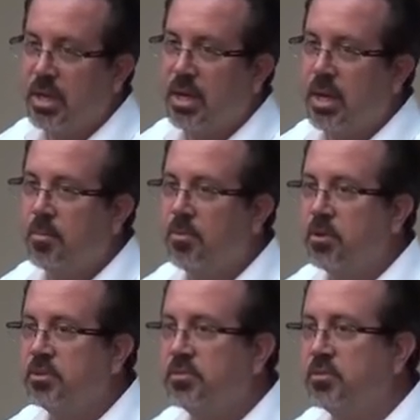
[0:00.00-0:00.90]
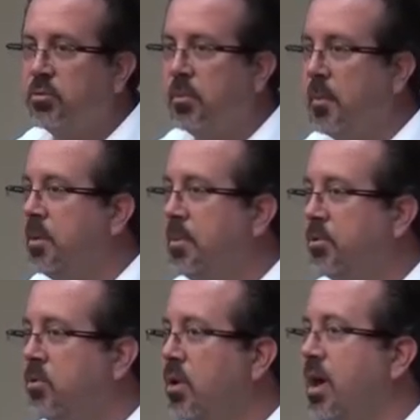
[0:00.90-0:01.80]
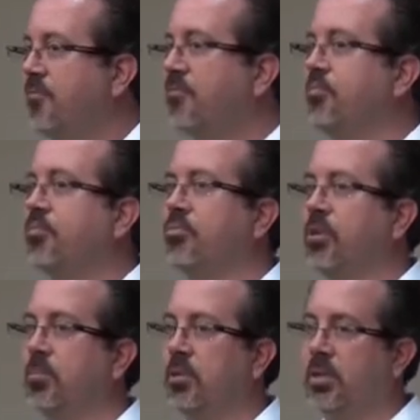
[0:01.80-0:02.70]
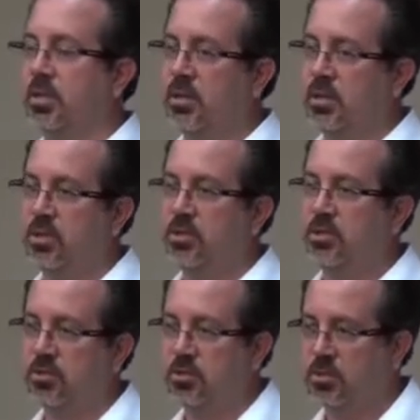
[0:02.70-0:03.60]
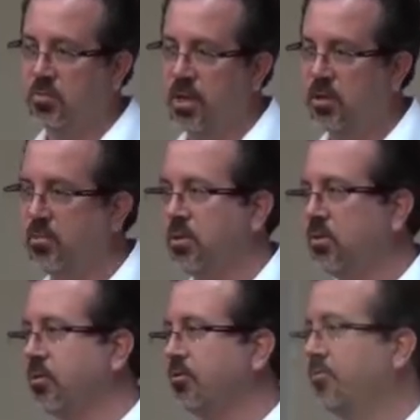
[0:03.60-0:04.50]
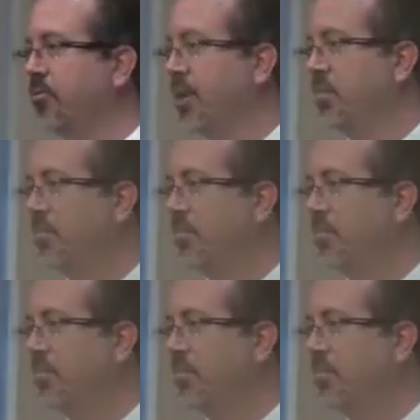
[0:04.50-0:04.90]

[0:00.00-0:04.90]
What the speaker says: Those of us in the room, there may be people who have pre-malignant conditions associated with myeloma or frank